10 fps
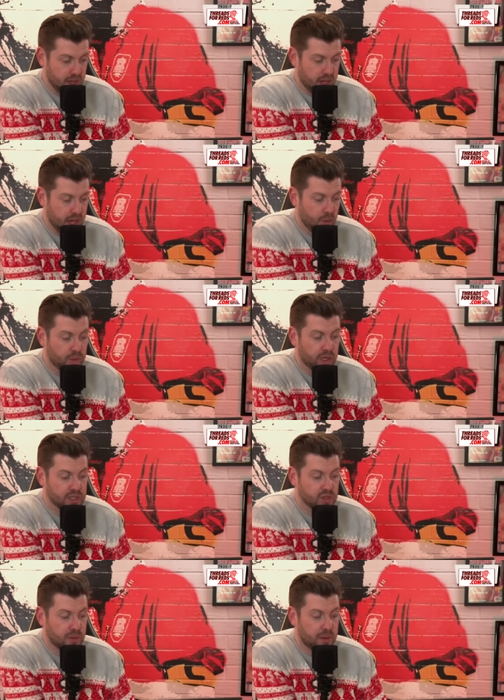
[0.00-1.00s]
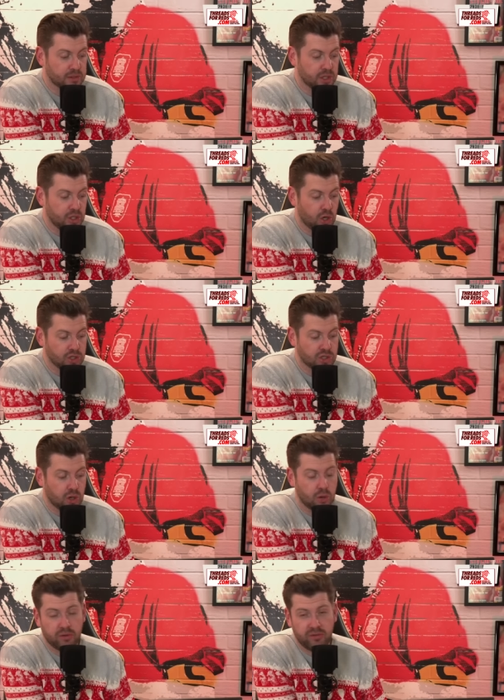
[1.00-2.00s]
We're going to talk about
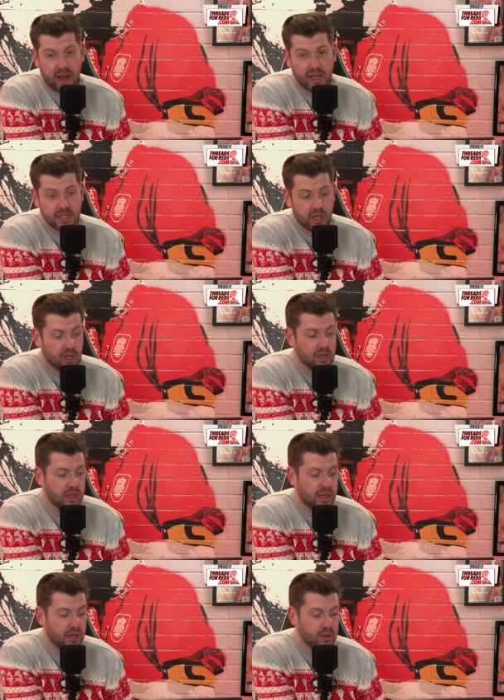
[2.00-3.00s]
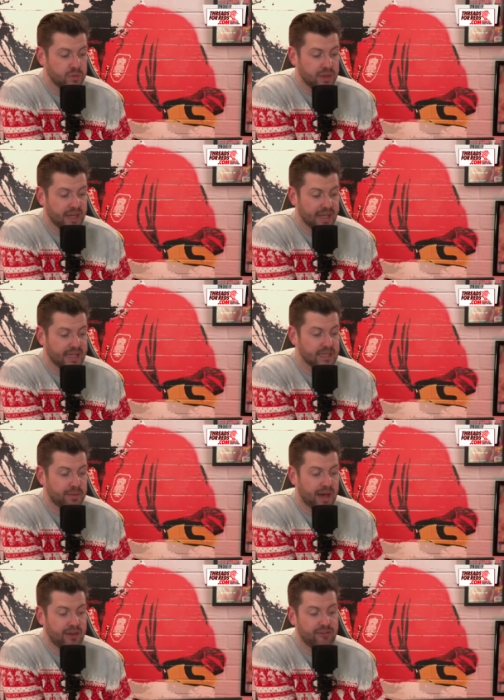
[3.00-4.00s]
Josko Gvardiol, who's been linked
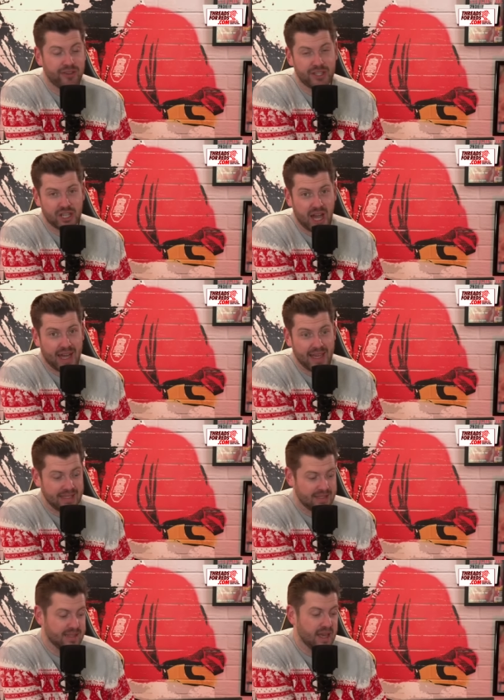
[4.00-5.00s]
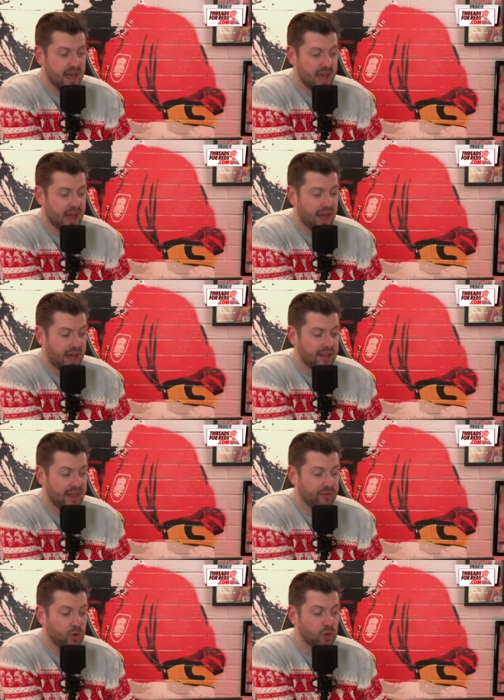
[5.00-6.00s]
by Fichajes, and
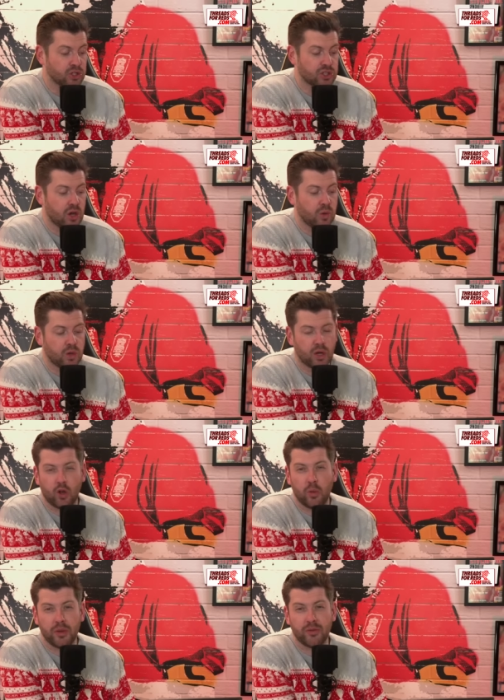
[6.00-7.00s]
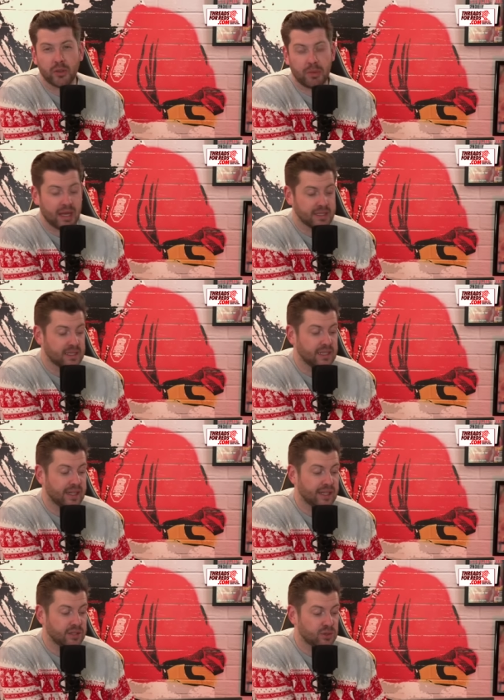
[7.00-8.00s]
they've also got a couple of other players that they
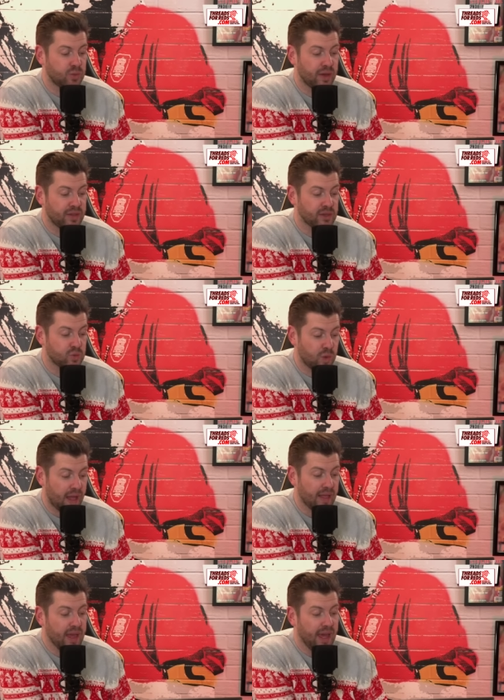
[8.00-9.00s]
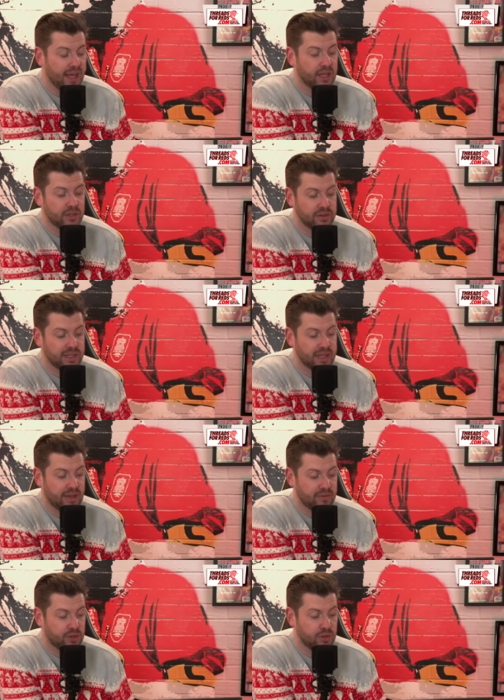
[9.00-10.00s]
linked us with as well, including
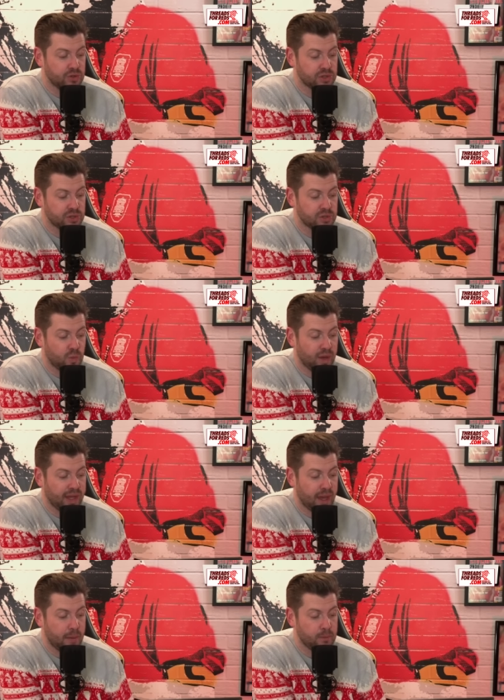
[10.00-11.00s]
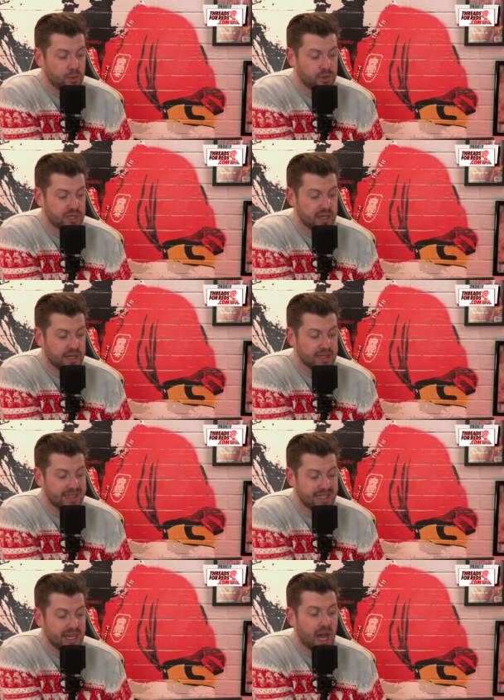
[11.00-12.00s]
Leverkusen winger Moussa
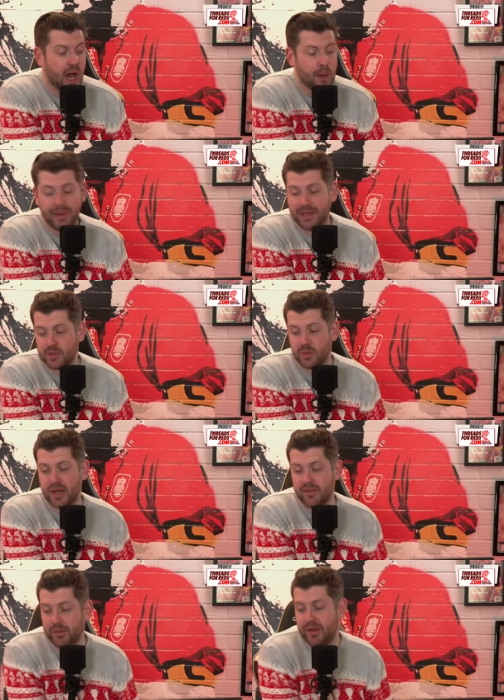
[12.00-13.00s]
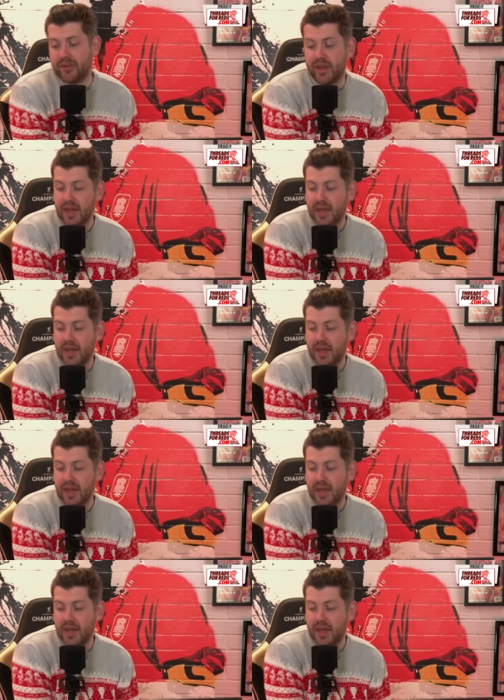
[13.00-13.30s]
Diaby. So we're going to have a bit of a